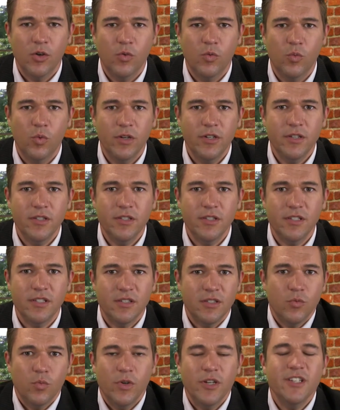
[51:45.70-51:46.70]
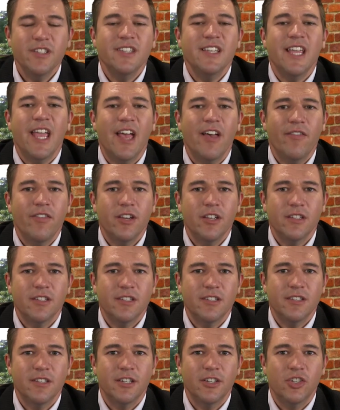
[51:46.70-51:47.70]
what does the evidence
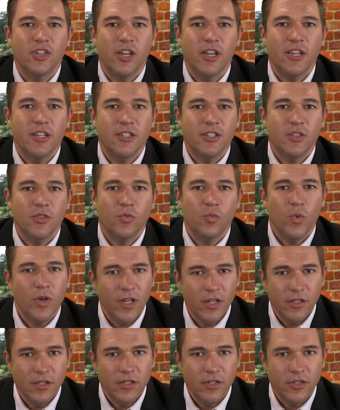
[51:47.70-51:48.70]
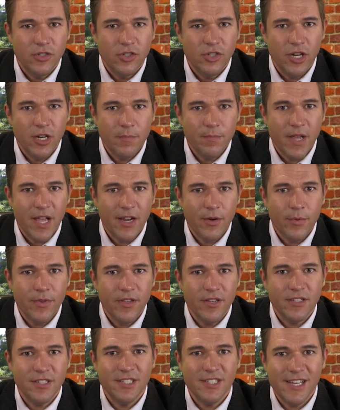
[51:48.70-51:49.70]
suggest? Well, check back with
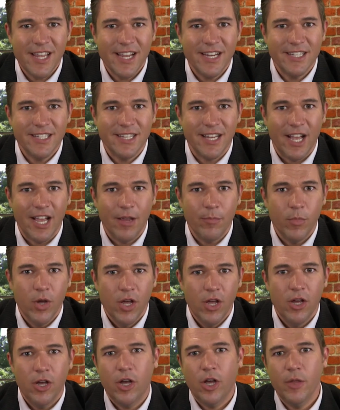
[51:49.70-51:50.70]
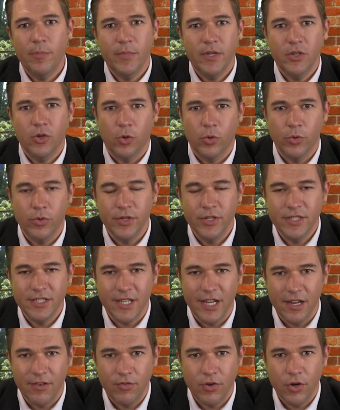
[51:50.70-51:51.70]
us next time on Behold the
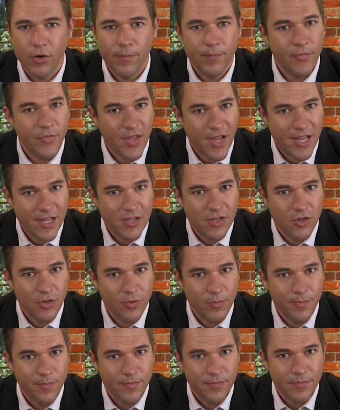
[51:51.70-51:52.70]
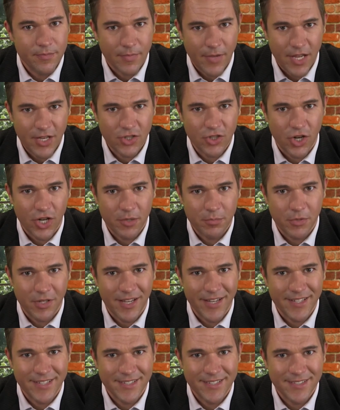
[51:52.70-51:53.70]
Savior. Thank you, and God
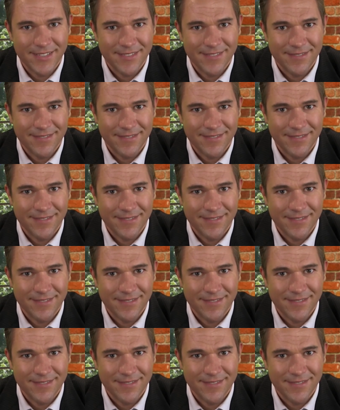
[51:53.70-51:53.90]
bless.